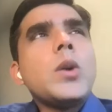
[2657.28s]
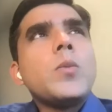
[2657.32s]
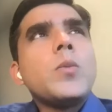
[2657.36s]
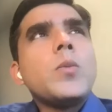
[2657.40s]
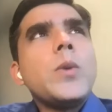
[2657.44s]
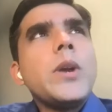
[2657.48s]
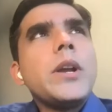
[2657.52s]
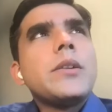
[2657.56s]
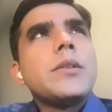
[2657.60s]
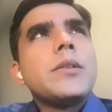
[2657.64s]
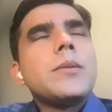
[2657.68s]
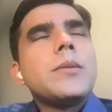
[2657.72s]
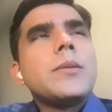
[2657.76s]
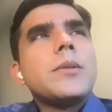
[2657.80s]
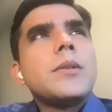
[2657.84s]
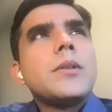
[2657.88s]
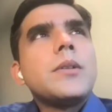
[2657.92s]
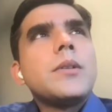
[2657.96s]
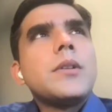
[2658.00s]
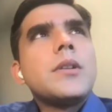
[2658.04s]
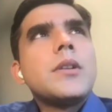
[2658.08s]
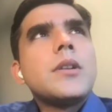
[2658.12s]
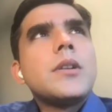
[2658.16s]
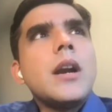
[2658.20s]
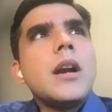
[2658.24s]
what we're
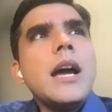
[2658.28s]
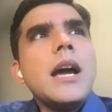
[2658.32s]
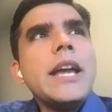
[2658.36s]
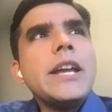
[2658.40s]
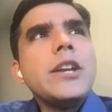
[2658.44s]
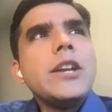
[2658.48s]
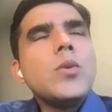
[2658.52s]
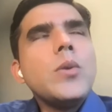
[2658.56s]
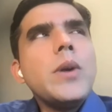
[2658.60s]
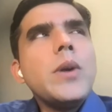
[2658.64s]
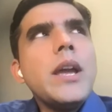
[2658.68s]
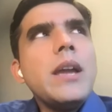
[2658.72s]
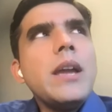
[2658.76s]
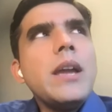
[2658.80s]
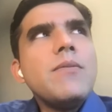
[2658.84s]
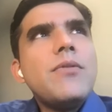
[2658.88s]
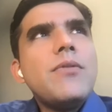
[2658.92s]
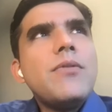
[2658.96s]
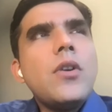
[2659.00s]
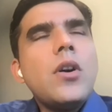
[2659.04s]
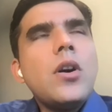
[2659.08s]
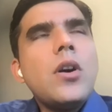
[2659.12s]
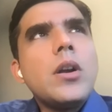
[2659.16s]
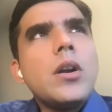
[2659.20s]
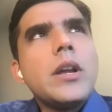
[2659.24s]
trying to
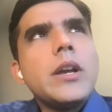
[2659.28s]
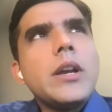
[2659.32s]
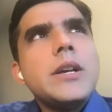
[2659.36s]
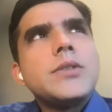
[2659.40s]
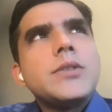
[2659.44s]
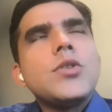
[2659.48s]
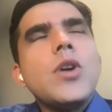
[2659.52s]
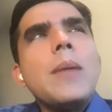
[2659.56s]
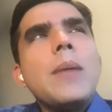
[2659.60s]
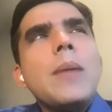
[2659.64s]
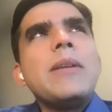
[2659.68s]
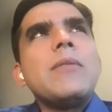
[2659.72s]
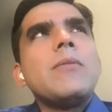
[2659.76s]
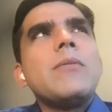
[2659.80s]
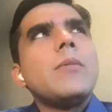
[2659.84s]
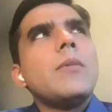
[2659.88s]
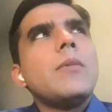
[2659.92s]
aim for is so I